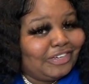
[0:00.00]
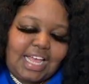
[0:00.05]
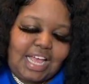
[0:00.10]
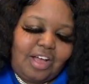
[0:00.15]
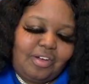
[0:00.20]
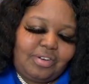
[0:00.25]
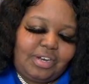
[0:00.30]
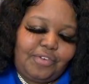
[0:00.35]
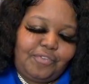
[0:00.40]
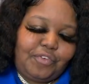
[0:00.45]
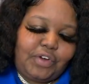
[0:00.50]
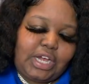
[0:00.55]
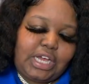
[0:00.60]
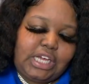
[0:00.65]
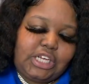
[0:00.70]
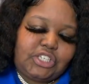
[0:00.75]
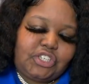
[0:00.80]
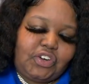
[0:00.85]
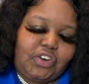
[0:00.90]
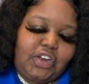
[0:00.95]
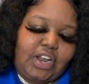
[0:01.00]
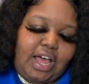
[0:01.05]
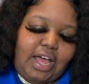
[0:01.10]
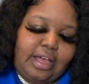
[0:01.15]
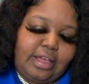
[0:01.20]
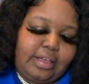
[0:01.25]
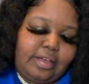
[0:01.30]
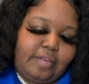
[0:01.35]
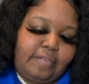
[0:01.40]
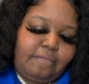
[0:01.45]
So different is your
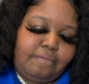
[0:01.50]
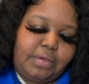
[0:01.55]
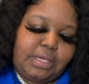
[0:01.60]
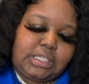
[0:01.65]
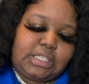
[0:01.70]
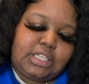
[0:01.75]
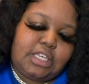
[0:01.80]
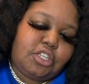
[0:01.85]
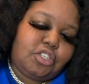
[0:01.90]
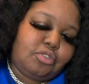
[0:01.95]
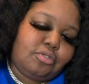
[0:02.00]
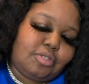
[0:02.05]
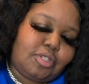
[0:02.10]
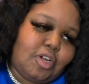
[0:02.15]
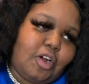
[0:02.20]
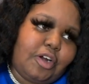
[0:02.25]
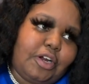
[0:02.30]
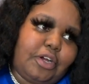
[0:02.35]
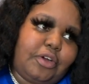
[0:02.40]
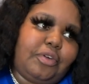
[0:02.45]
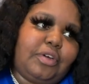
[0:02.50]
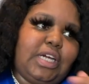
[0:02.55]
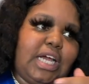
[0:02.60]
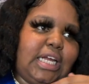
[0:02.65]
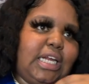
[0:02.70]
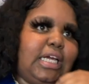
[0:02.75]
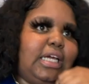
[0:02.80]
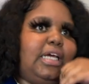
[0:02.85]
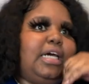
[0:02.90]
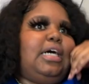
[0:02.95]
life since you started
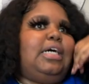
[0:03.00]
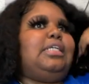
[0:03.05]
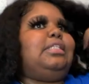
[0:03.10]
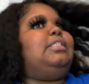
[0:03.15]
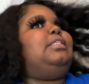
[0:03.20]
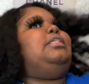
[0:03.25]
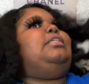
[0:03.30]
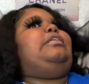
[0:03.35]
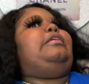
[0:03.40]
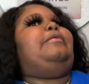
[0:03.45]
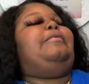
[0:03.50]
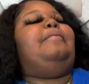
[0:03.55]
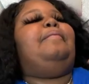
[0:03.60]
creating content?